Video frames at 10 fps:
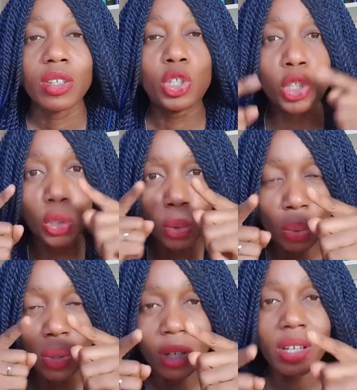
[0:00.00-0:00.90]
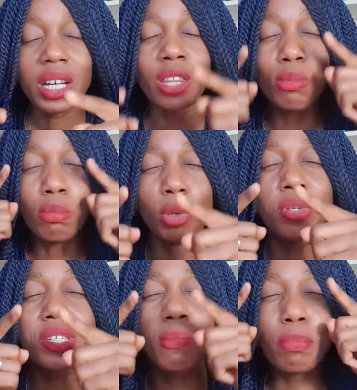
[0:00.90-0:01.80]
You are the
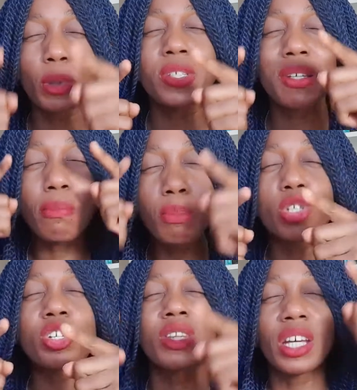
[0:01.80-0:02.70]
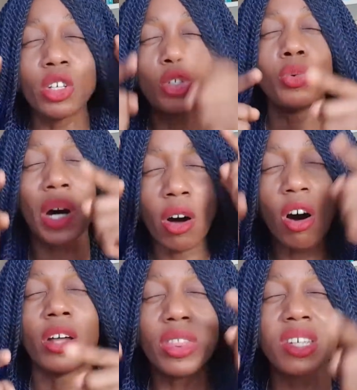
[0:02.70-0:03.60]
most important mission that you are
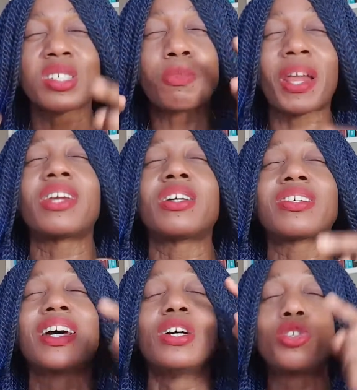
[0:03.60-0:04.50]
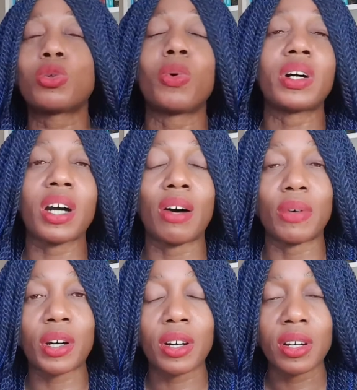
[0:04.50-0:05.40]
on this planet to
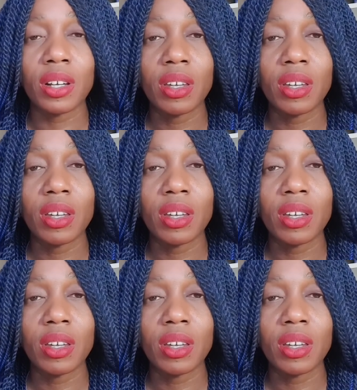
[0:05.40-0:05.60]
uncover.